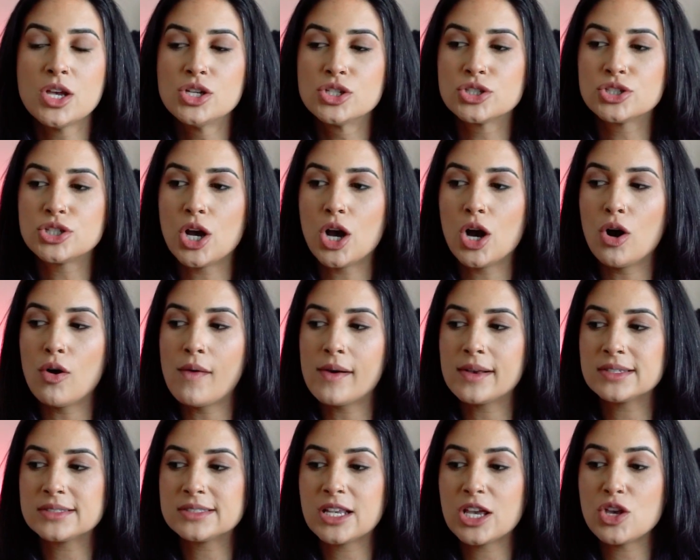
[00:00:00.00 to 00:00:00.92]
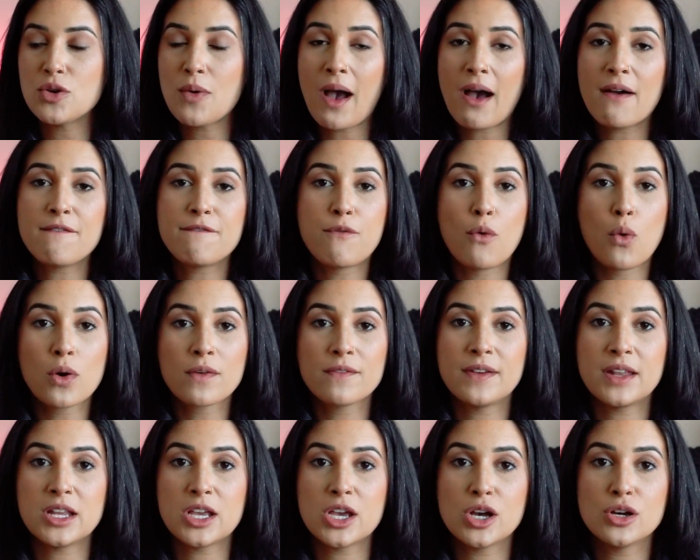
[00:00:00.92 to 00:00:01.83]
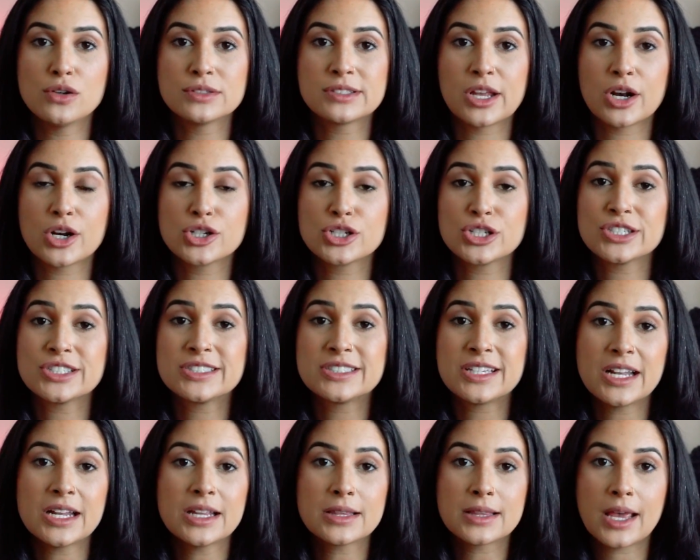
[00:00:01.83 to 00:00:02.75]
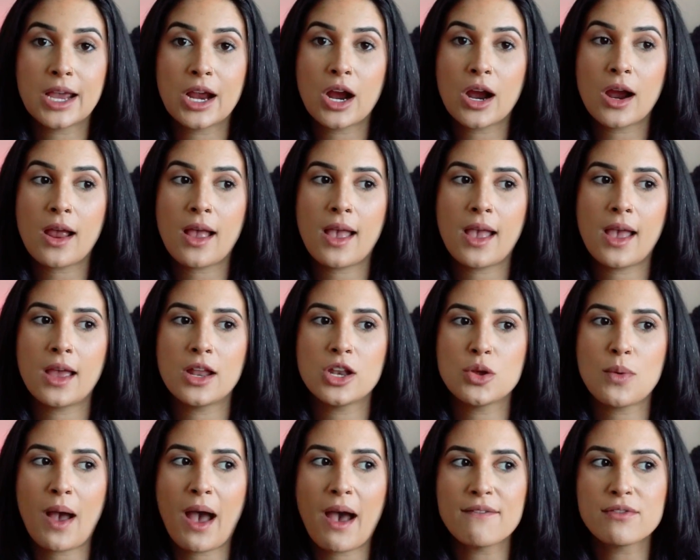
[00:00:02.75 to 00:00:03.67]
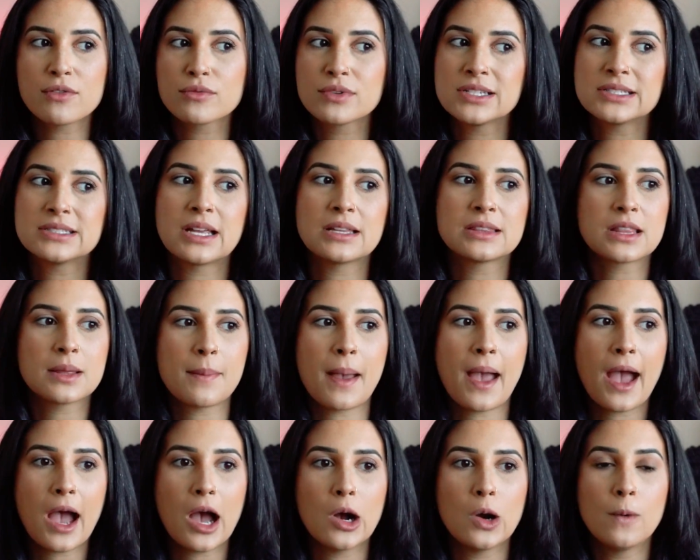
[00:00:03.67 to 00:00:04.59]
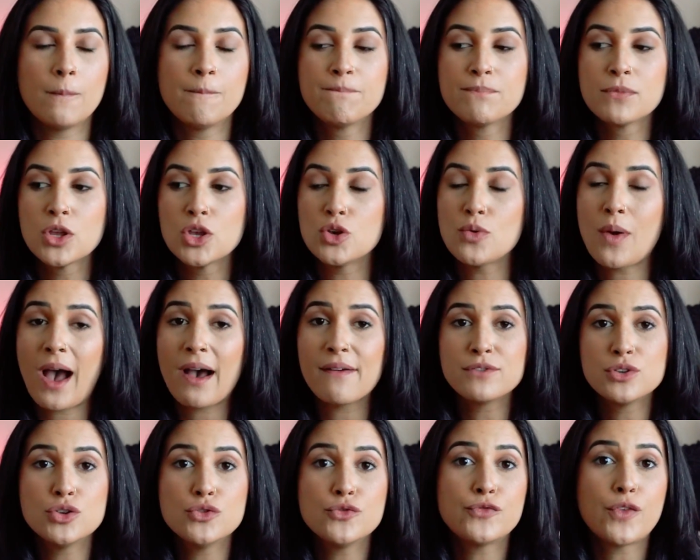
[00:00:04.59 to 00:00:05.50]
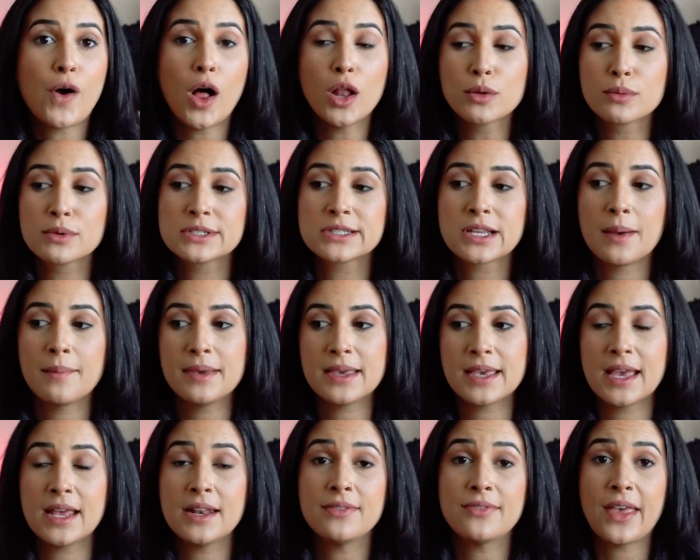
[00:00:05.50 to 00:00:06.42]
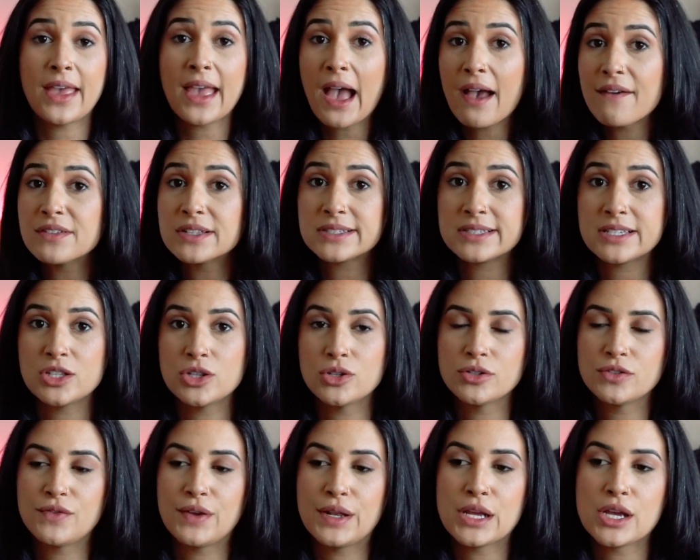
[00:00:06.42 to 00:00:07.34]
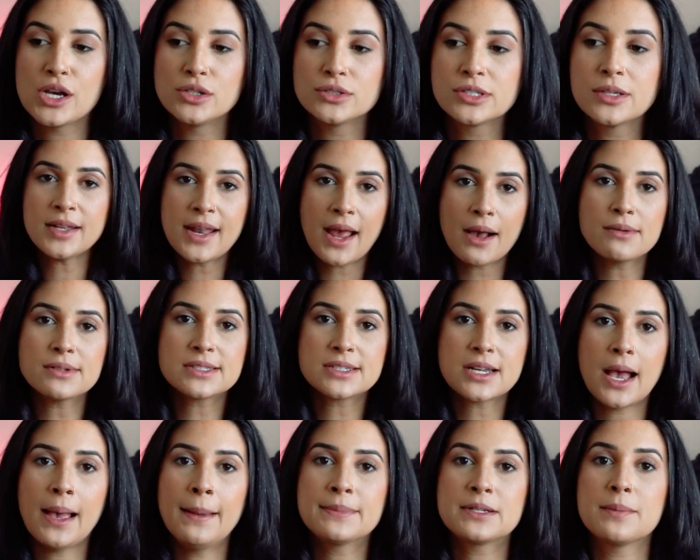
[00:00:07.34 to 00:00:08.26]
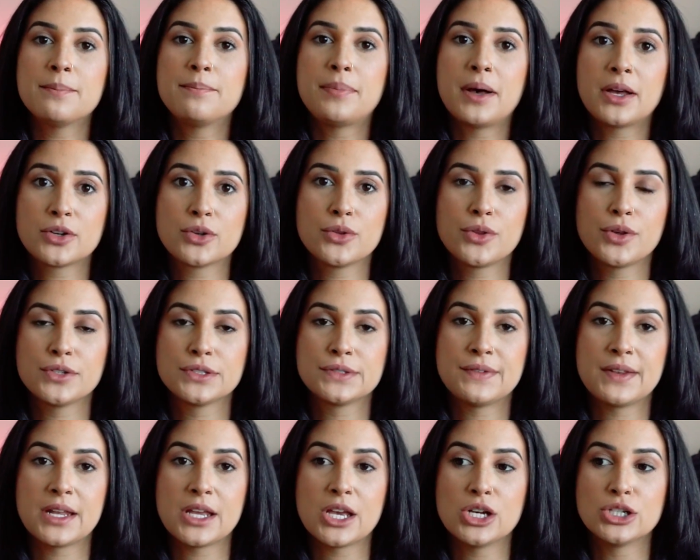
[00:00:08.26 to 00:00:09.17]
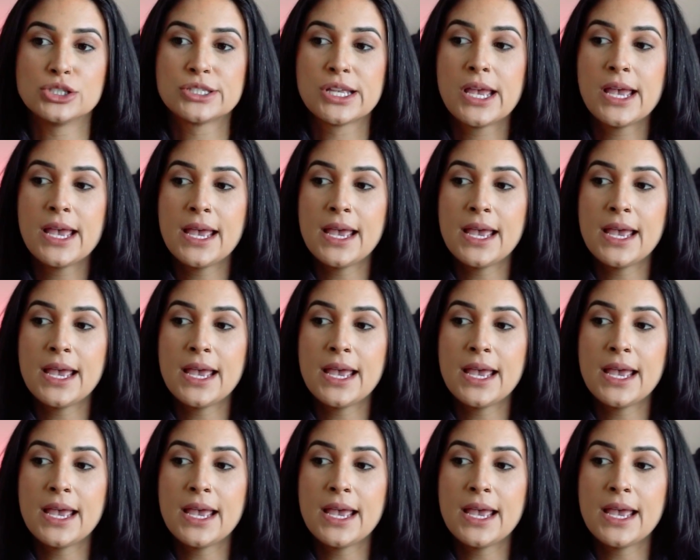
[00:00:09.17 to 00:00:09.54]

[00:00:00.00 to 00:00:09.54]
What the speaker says: So say you have 4 videos that are just sitting there and you haven't resent them out, you have new followers coming in, they haven't seen those videos. Now it's time to bundle those videos.